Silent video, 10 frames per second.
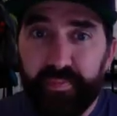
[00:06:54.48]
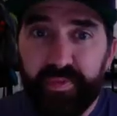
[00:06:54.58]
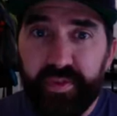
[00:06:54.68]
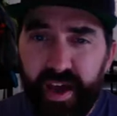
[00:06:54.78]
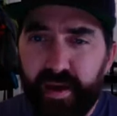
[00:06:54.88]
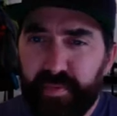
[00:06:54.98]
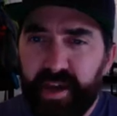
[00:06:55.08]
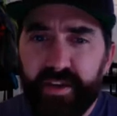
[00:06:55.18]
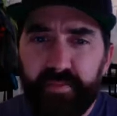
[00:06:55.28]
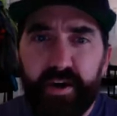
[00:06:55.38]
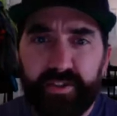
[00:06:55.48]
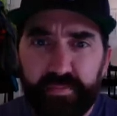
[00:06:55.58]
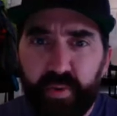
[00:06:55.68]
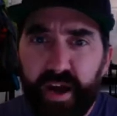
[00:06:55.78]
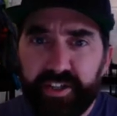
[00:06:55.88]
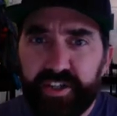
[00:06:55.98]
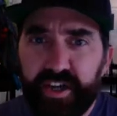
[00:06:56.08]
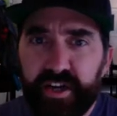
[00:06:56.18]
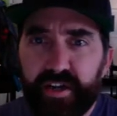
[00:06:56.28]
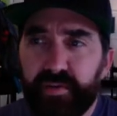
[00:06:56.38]
Yeah, mainly about
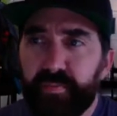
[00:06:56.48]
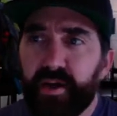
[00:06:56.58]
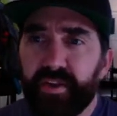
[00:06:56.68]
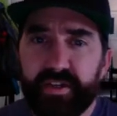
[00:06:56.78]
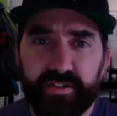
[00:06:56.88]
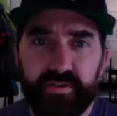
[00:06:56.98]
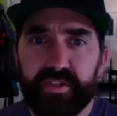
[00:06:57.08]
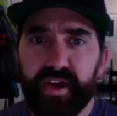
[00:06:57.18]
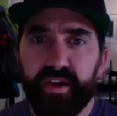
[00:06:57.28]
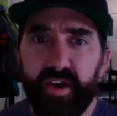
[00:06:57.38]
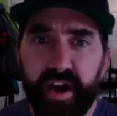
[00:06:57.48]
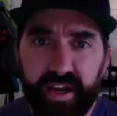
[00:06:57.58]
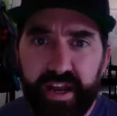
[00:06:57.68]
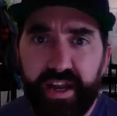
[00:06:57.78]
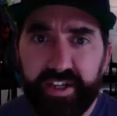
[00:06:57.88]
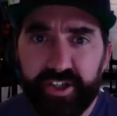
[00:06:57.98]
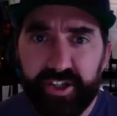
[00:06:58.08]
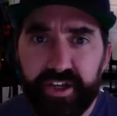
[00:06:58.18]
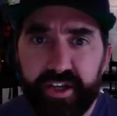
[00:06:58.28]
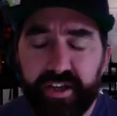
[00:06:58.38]
depression, about like suicidal
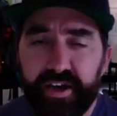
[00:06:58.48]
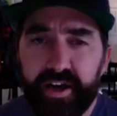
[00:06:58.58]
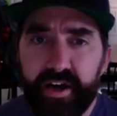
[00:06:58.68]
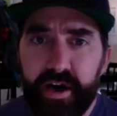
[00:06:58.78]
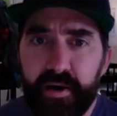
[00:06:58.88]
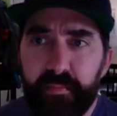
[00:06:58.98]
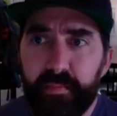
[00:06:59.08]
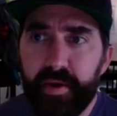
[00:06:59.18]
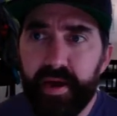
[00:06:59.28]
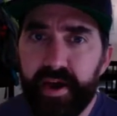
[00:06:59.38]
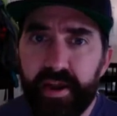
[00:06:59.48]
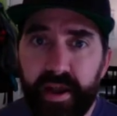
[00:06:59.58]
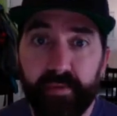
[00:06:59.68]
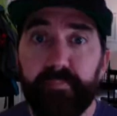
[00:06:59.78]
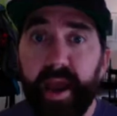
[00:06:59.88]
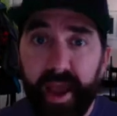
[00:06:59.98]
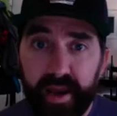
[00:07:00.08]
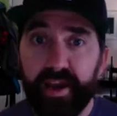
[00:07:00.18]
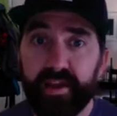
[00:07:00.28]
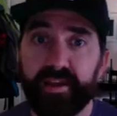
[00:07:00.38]
ideation, and
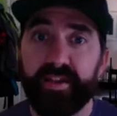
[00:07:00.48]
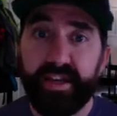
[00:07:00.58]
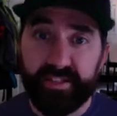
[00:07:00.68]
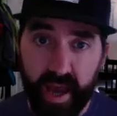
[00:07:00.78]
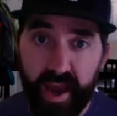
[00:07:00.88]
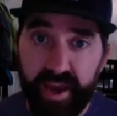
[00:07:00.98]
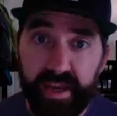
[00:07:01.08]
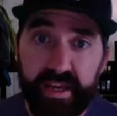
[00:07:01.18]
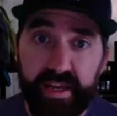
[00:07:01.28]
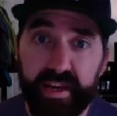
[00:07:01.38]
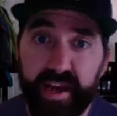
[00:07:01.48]
panic and anxiety.